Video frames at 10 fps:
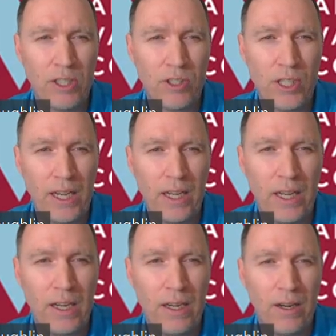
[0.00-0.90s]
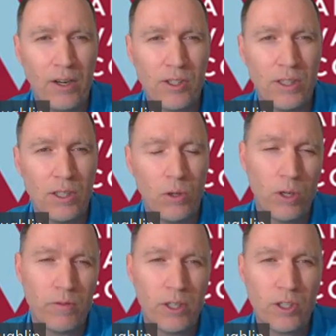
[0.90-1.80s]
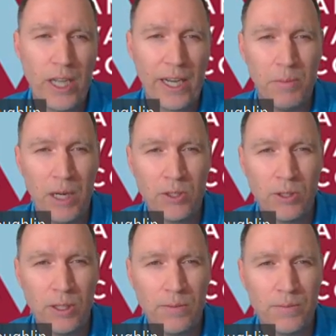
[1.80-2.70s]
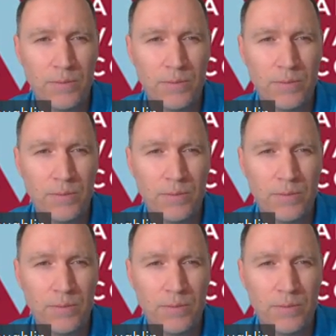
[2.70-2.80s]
our going over our second module,